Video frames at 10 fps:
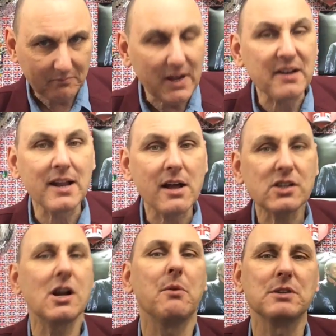And last
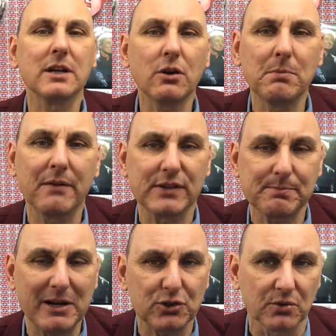night was a little bit of a
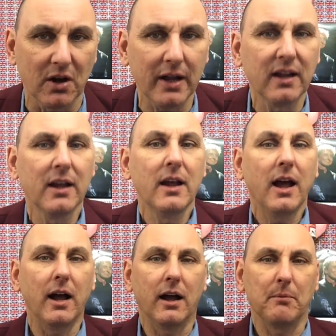special night
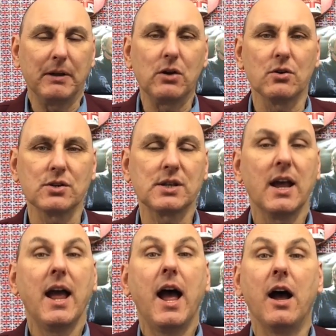uh, because
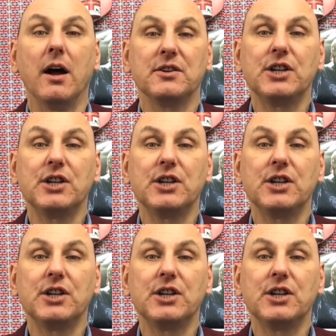uh,